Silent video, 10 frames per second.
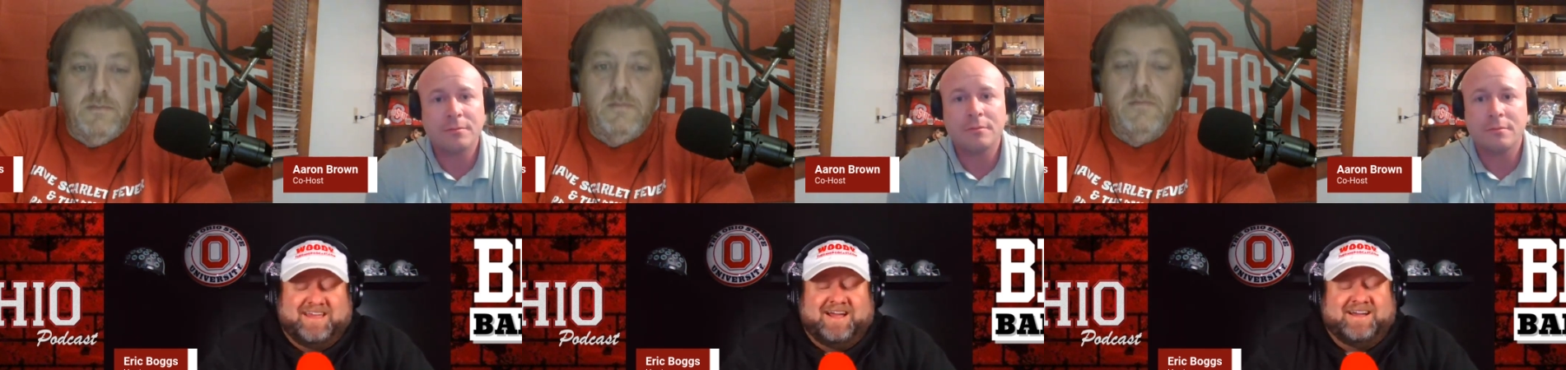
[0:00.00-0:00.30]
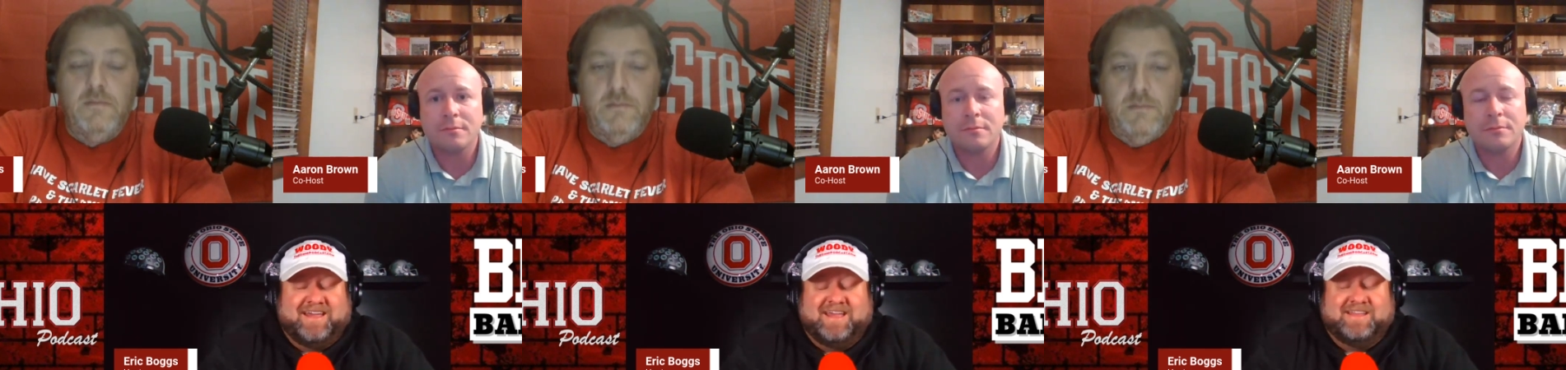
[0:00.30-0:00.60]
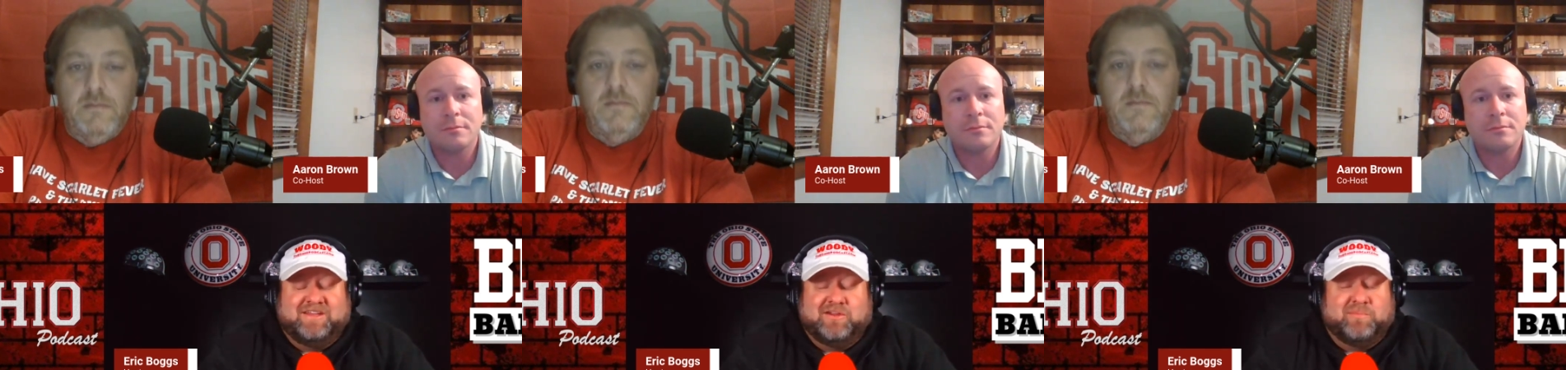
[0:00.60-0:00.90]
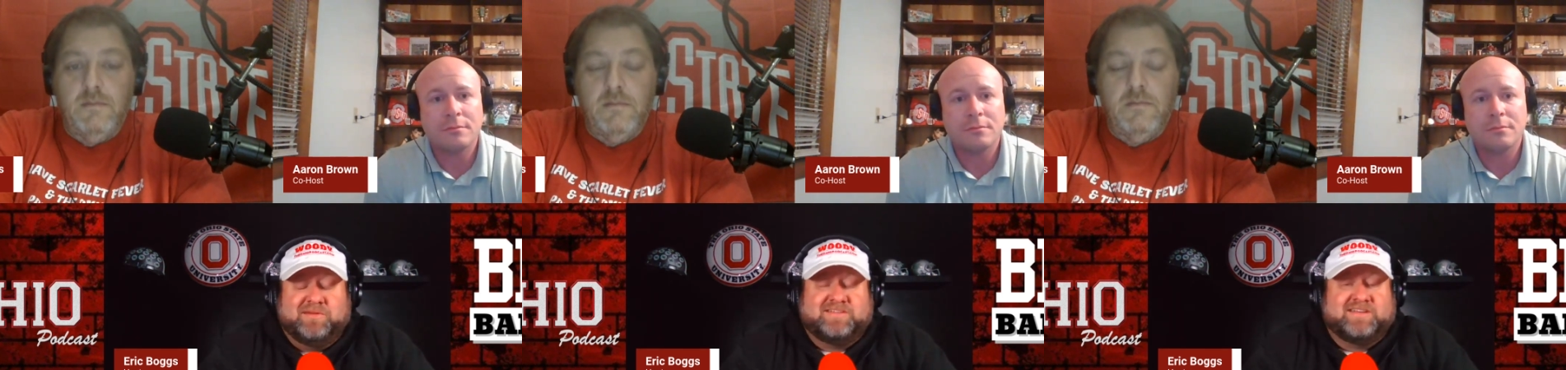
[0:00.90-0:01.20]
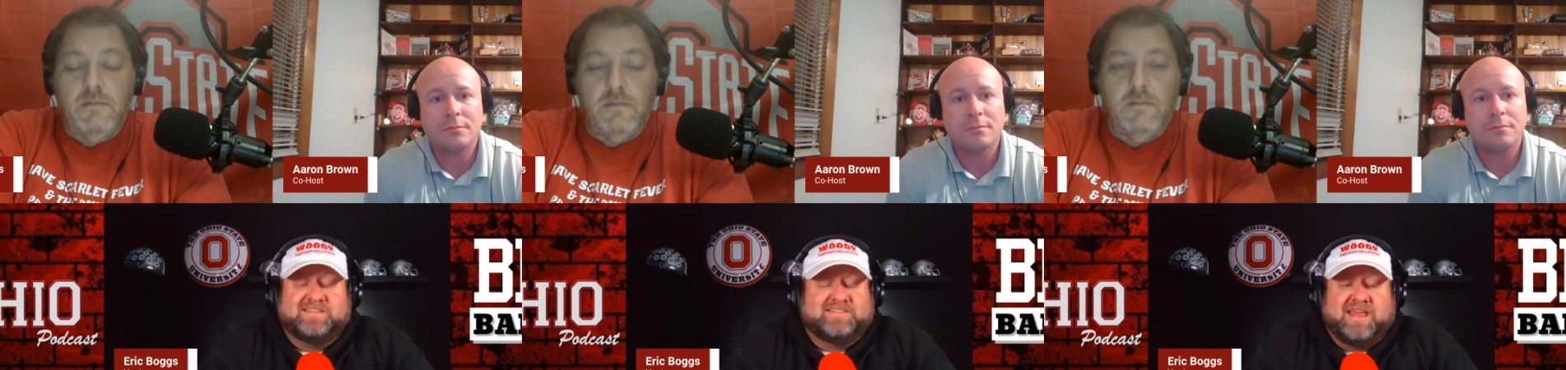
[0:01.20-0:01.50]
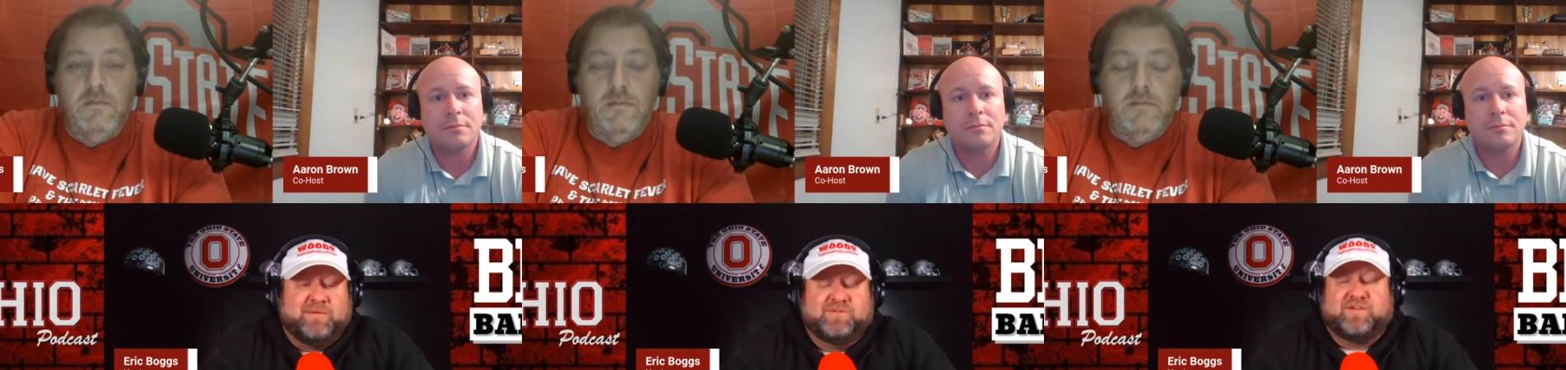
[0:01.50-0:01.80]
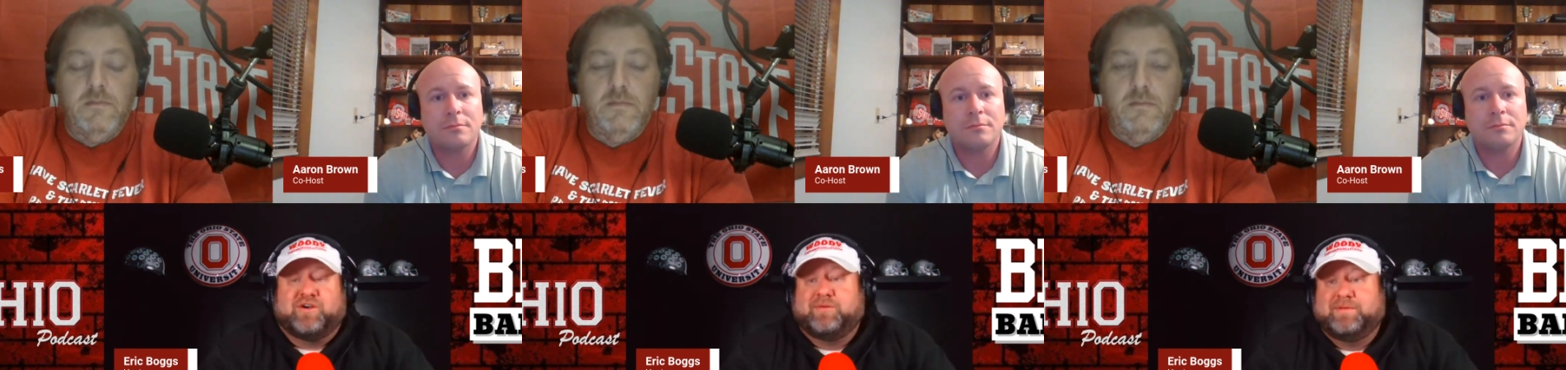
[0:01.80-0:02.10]
Speaker 1: Yeah, and you know Michigan State
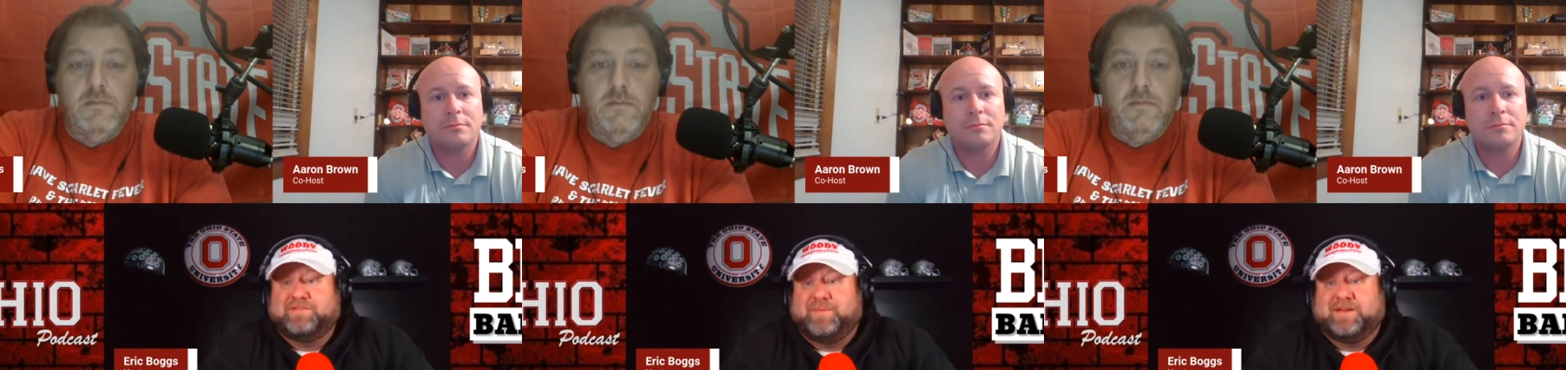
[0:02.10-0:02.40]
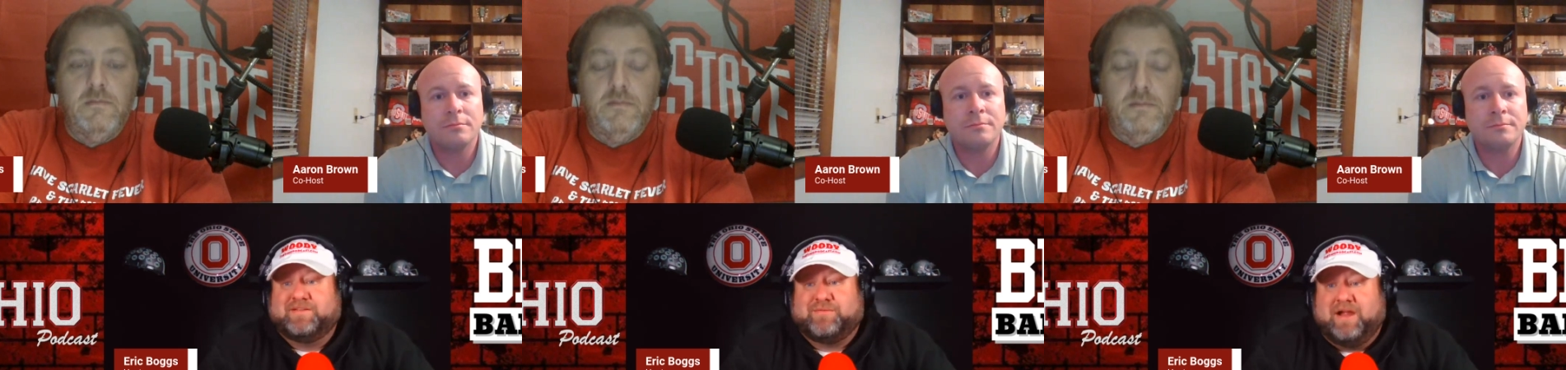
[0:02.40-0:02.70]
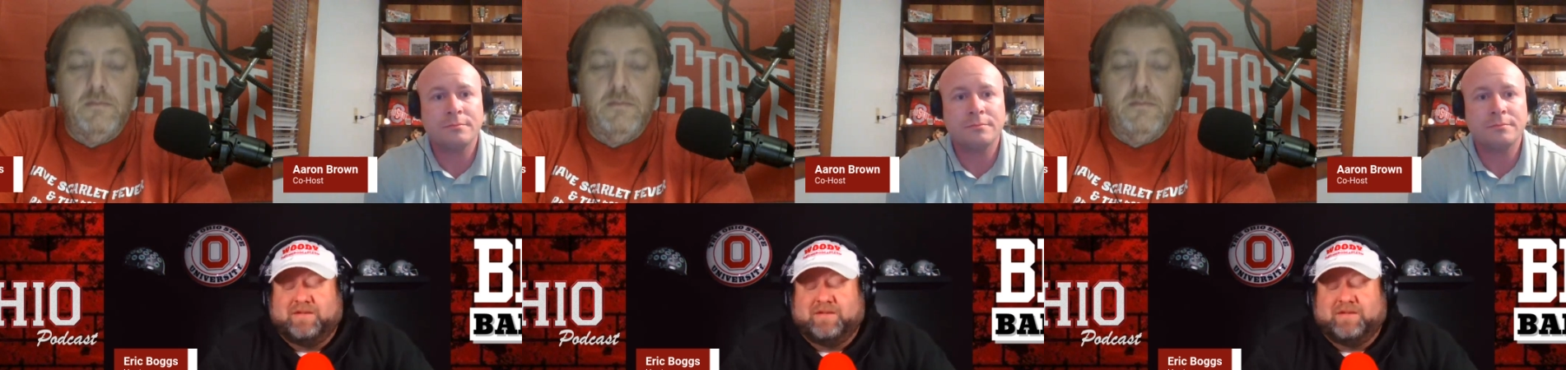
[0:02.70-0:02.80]
was Urban's biggest